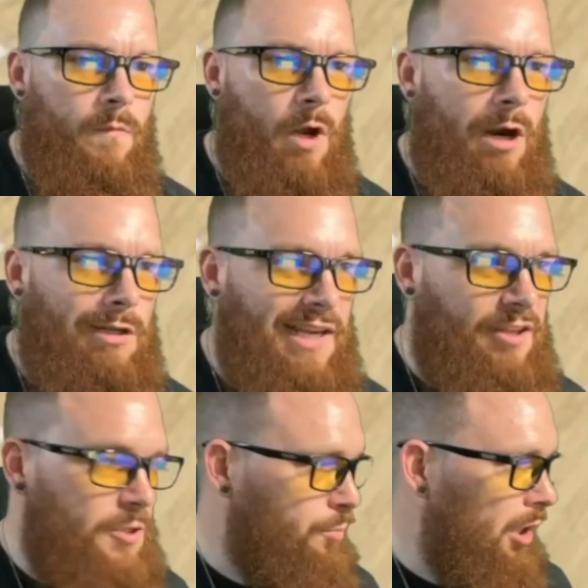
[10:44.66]
All right, I like
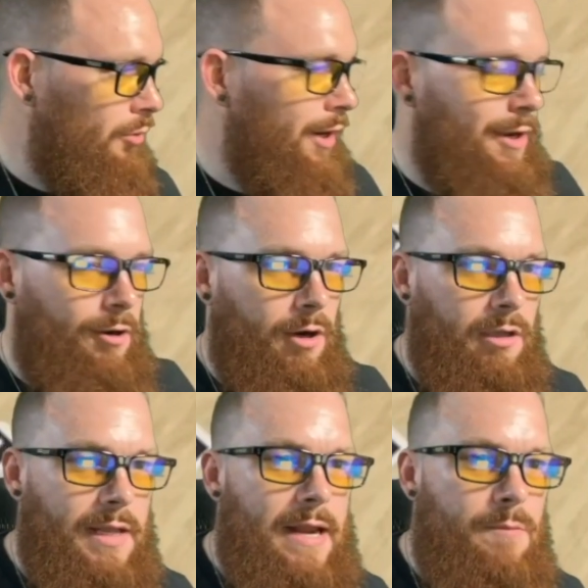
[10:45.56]
this play right here. A
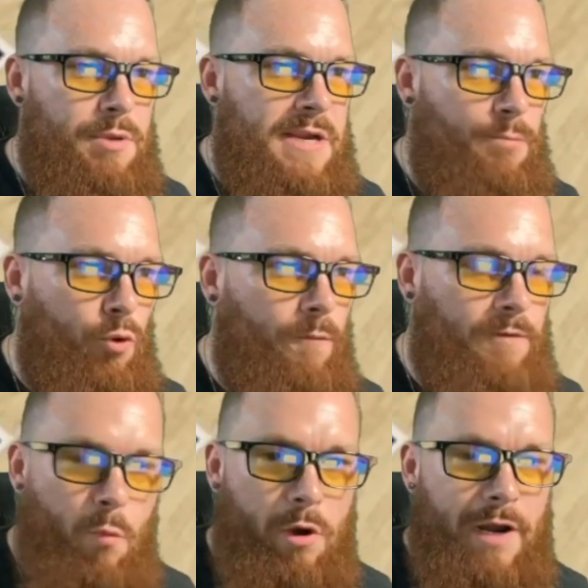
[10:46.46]
lot of people,
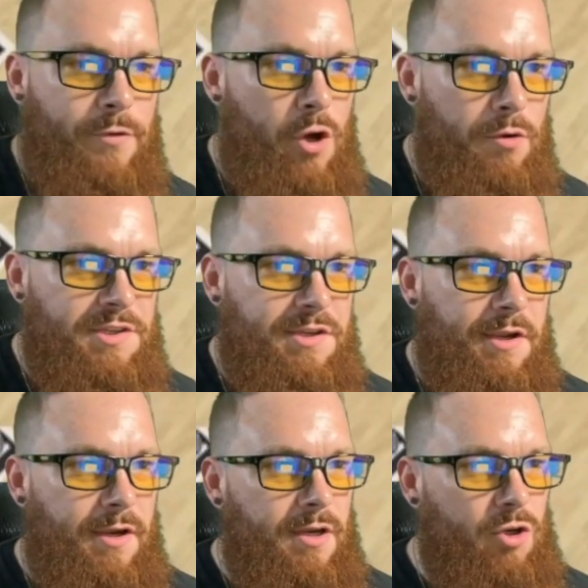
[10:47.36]
from what I'm
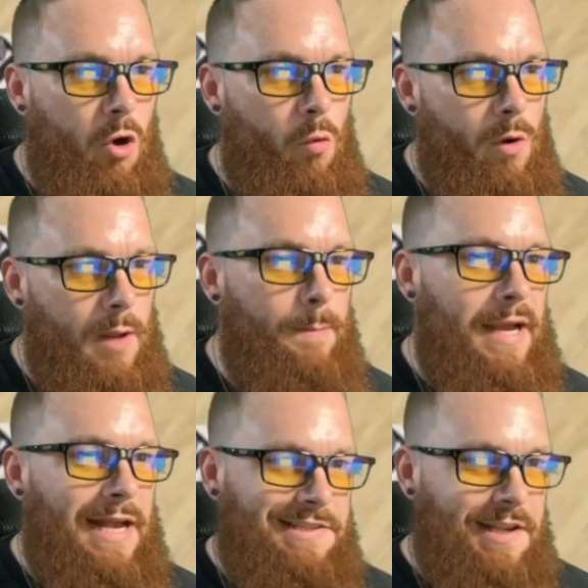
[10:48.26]
noticing, don't want to
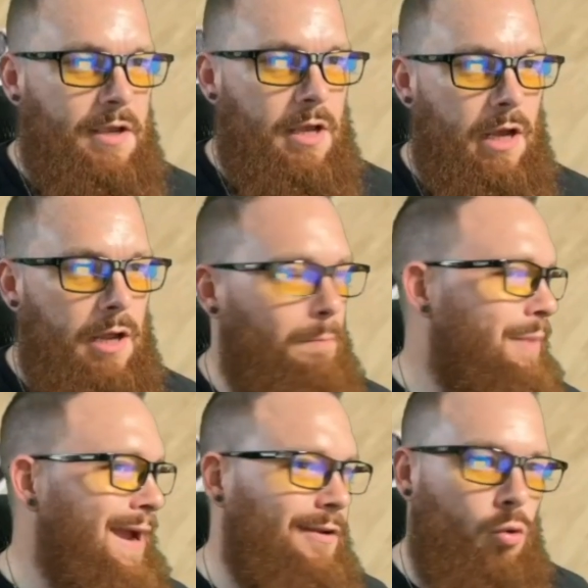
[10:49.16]
basket cut,
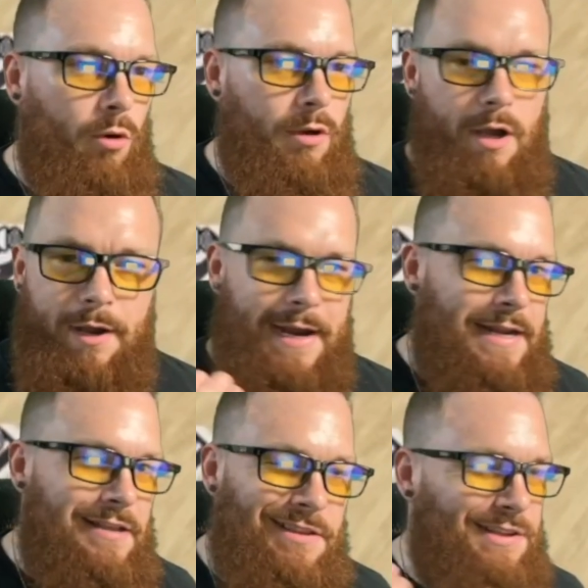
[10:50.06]
backdoor cut,
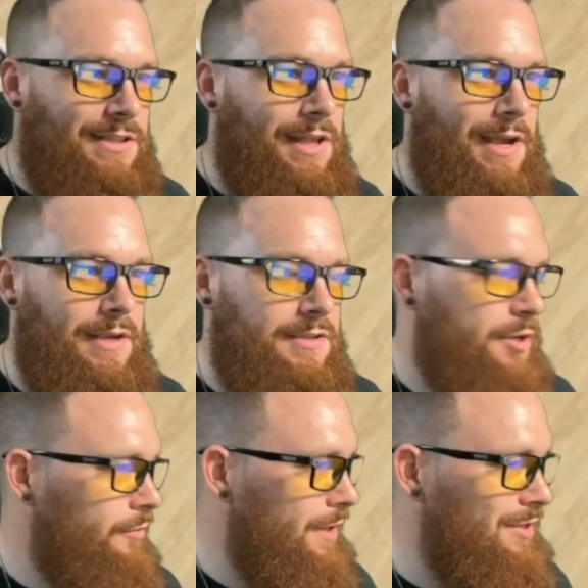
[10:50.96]
any of these things
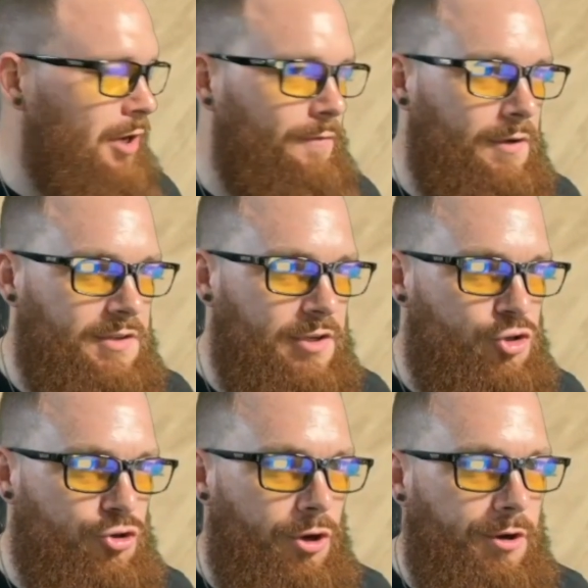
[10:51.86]
nearly as often as they
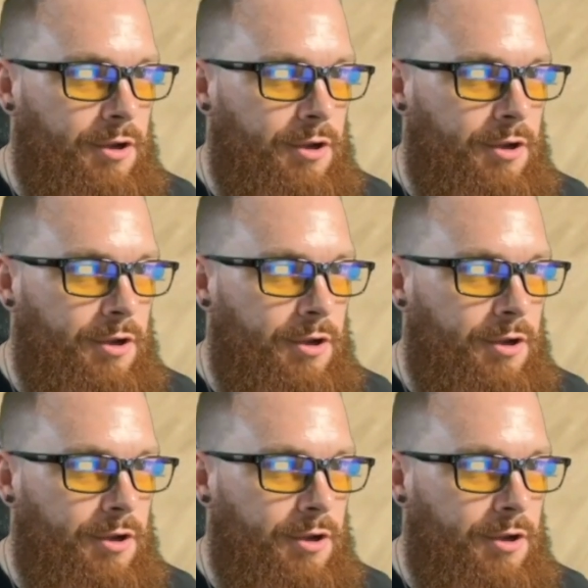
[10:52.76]
should.